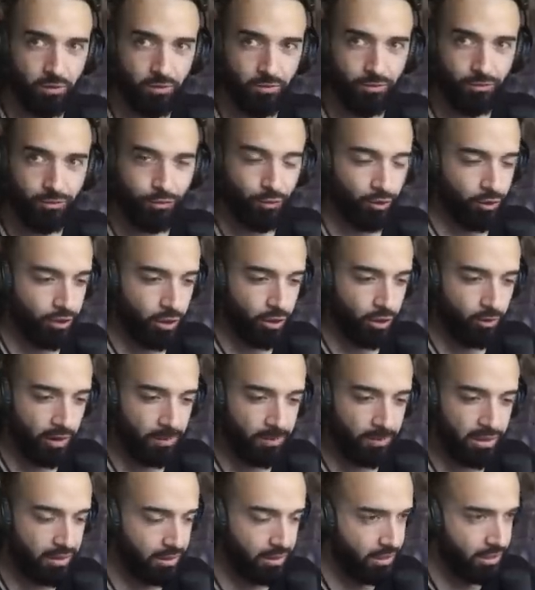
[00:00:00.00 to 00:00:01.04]
You know what I mean?
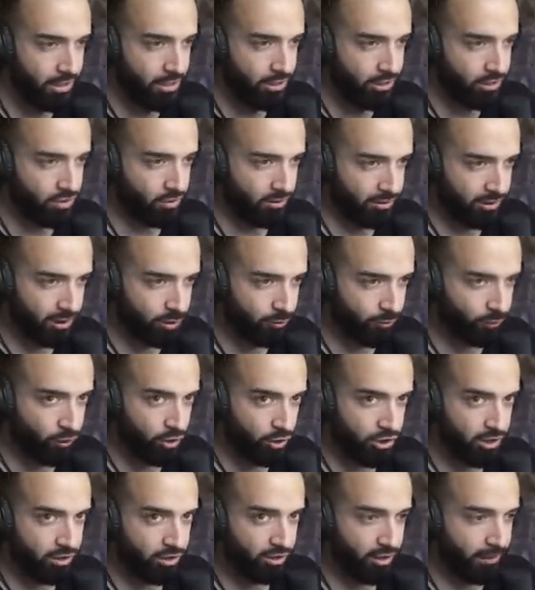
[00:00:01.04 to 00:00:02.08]
So in this version,
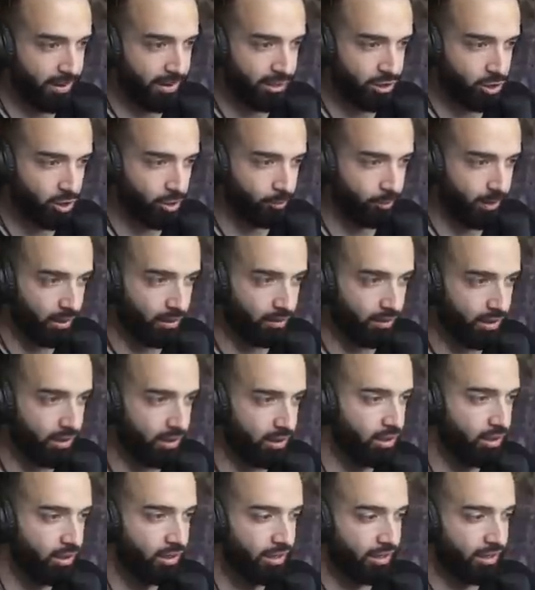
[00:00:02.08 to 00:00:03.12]
dimensional barrier
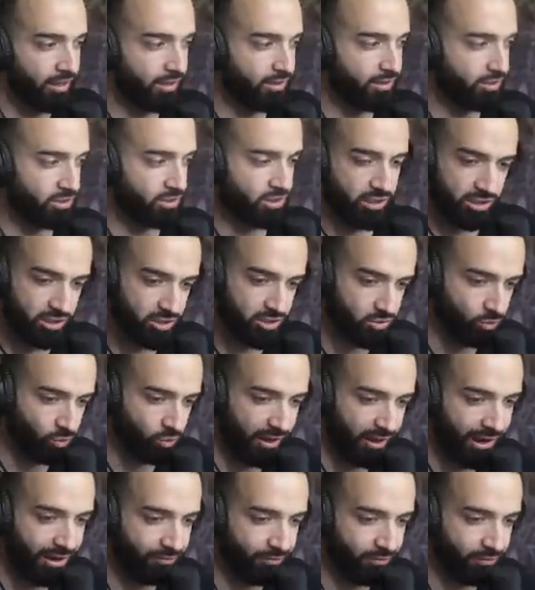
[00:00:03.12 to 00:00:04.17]
is just
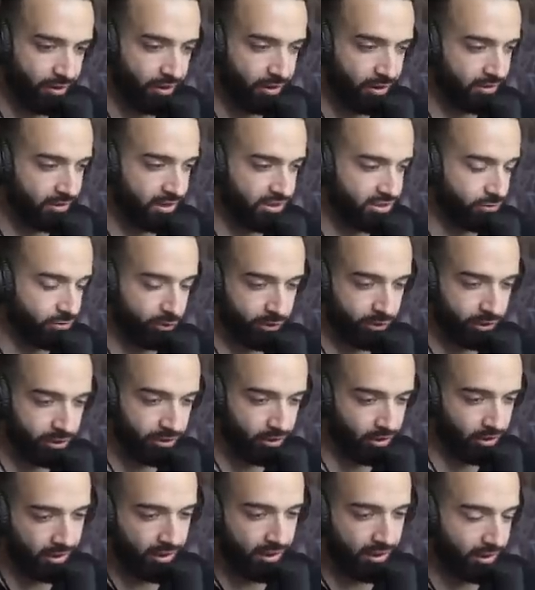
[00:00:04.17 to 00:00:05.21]
whatever. It doesn't really
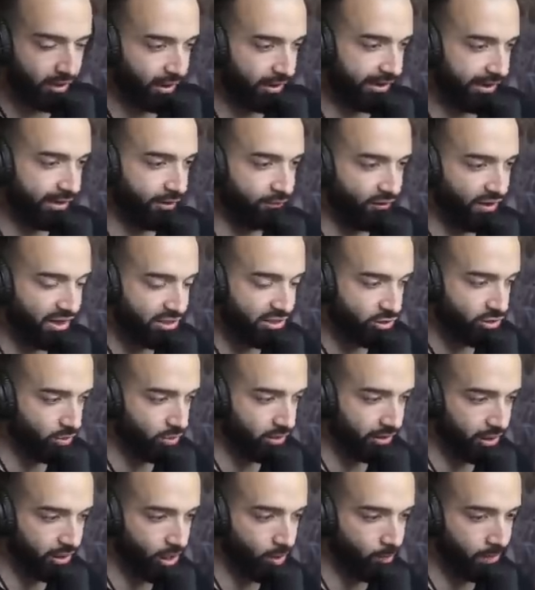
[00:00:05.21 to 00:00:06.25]
like it affects you a little
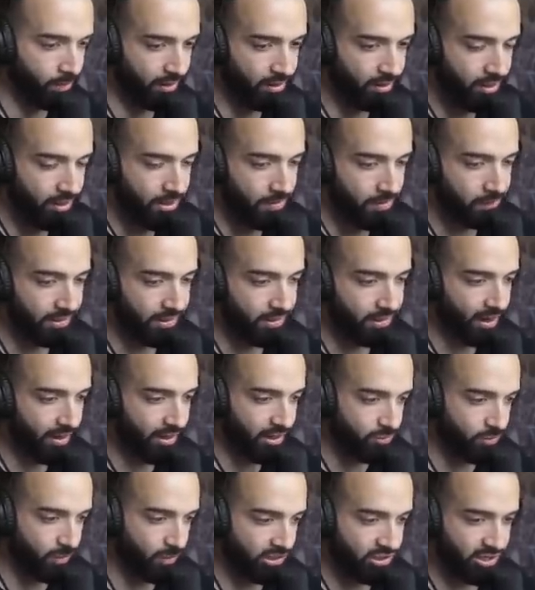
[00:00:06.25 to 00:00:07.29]
bit, but not as
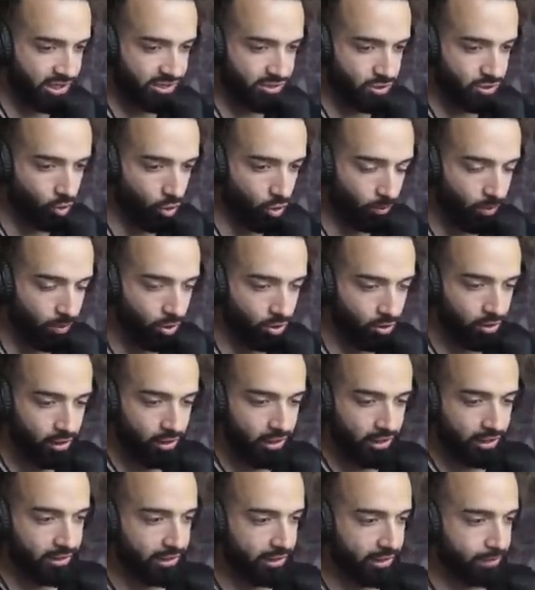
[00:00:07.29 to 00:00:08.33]
much as normal.
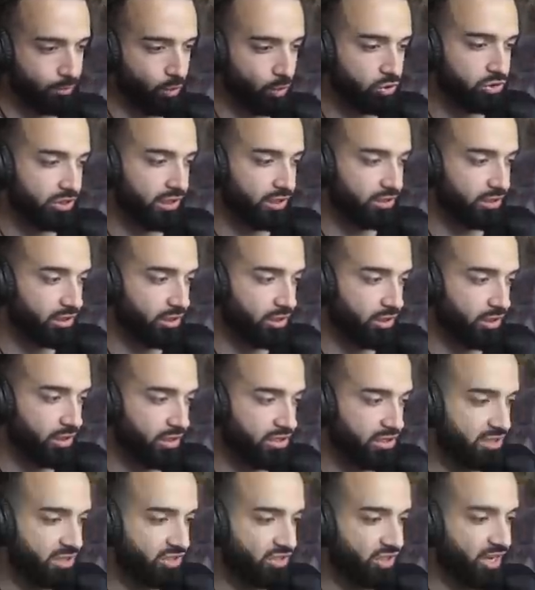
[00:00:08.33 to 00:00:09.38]
Like most likely they're gonna see
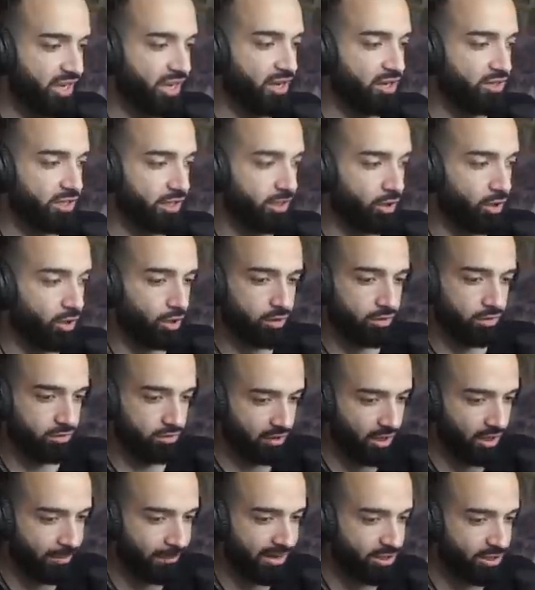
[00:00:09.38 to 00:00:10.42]
scales and call
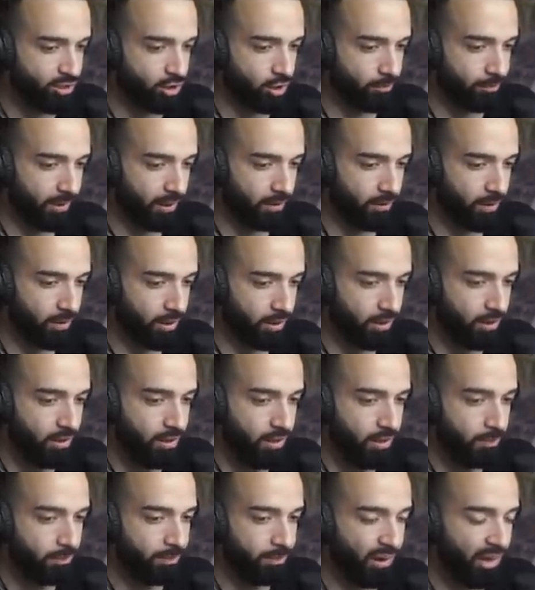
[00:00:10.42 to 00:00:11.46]
dimensional barrier,
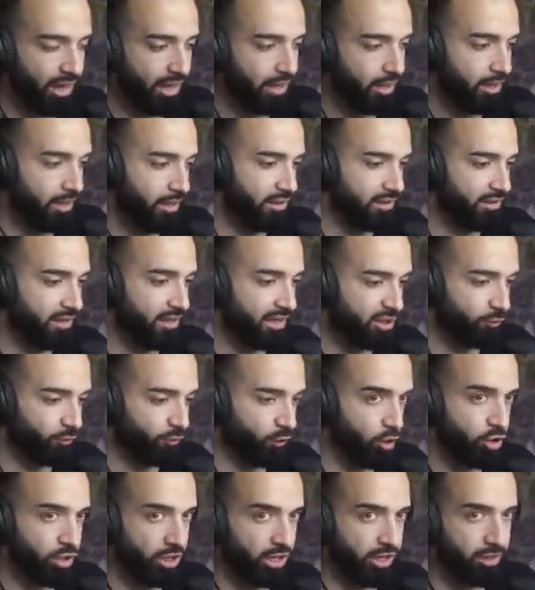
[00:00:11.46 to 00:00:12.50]
but this
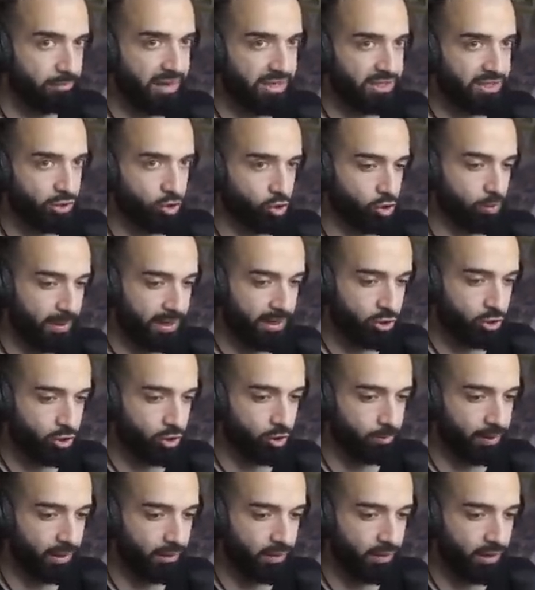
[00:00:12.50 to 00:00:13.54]
version makes it so dimensional
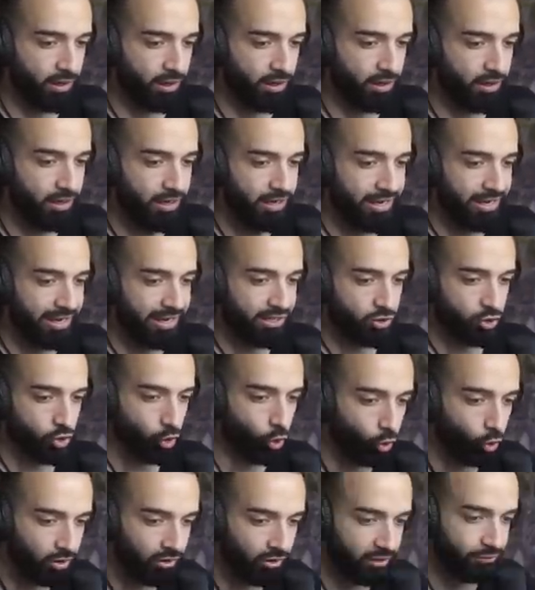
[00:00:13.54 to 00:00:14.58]
barrier is
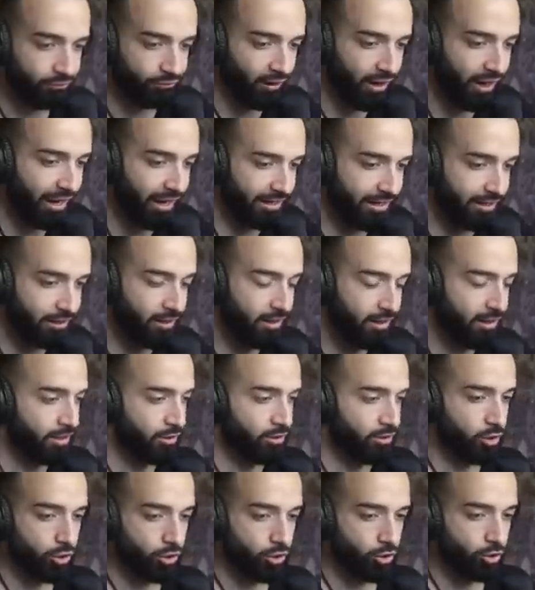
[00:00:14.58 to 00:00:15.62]
totally fine. You,
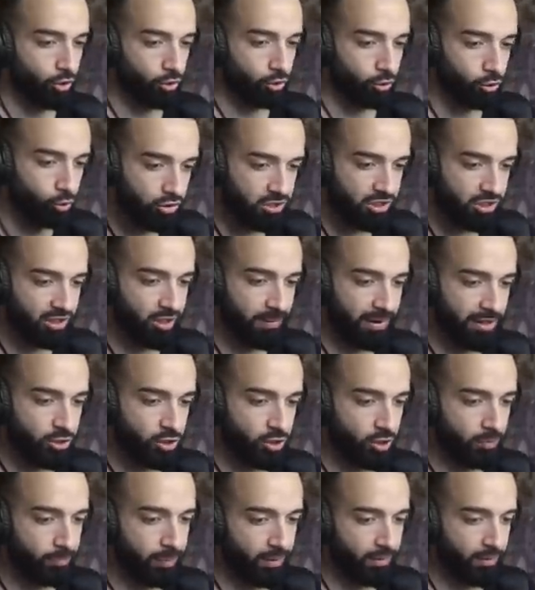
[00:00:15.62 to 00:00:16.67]
you don't lose the dimensional
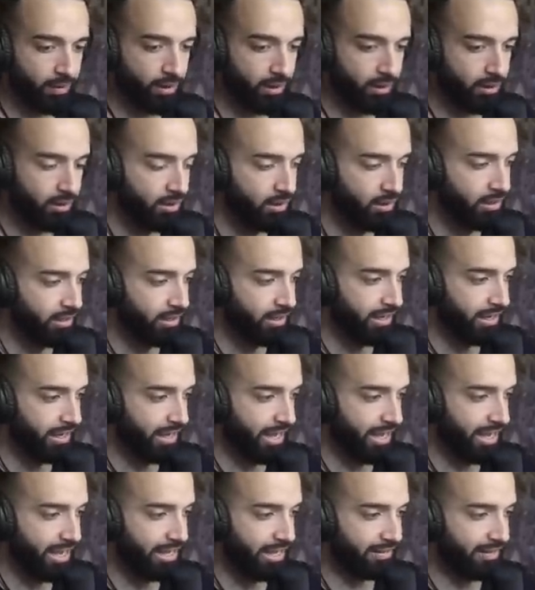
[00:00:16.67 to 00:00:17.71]
barrier,
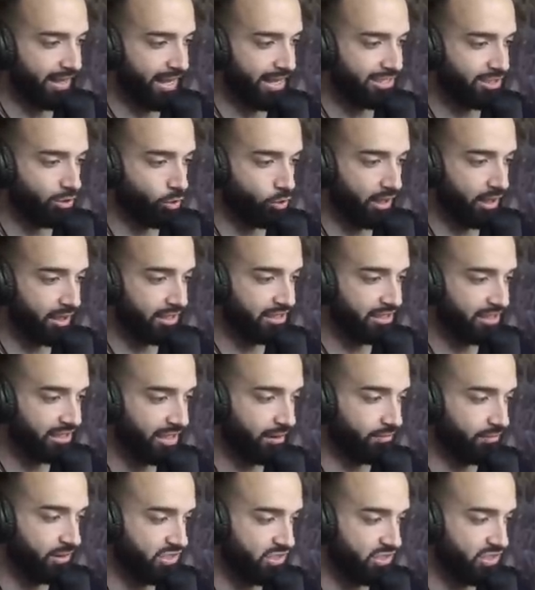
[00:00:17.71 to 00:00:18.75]
and that's the whole idea of
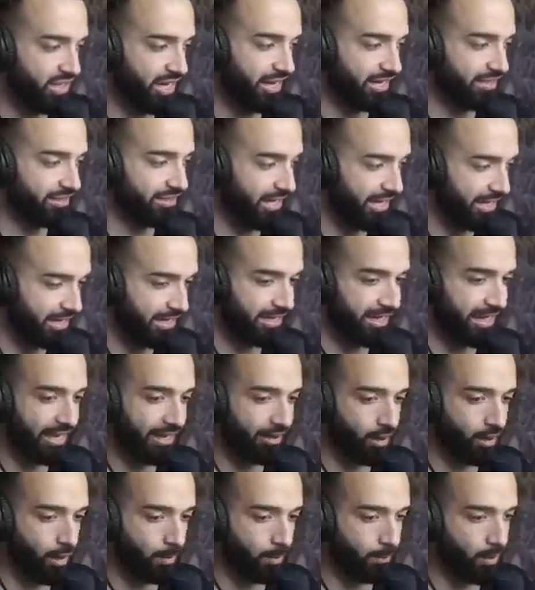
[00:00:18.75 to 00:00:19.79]
this deck. 10 negate
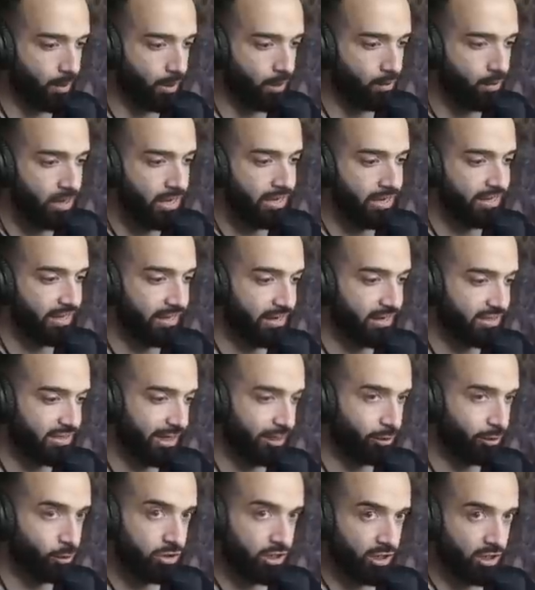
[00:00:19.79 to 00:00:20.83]
combo that does not lose
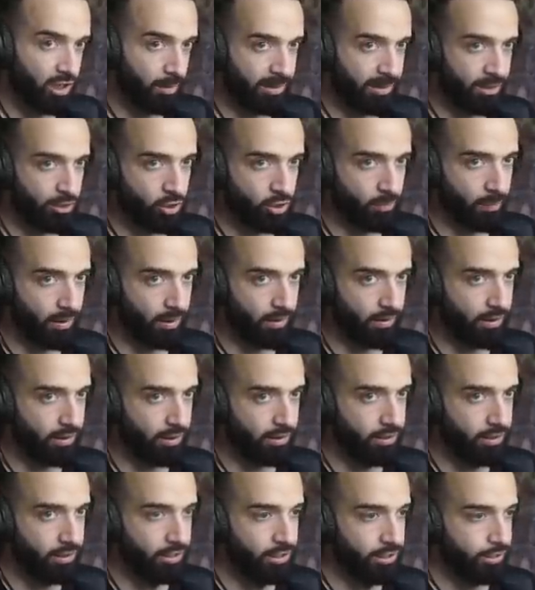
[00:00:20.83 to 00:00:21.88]
the dimensional barrier.
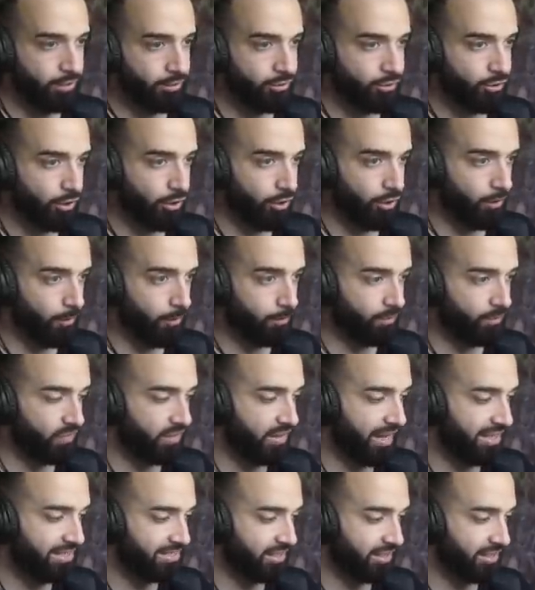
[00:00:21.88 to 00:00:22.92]
So that's
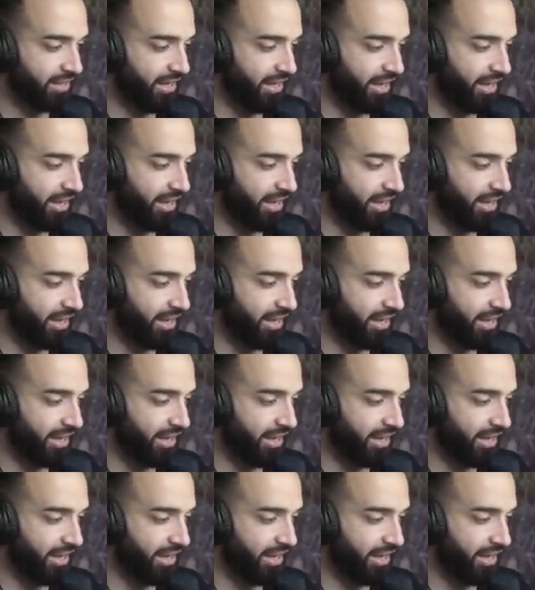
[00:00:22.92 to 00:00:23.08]
the deck.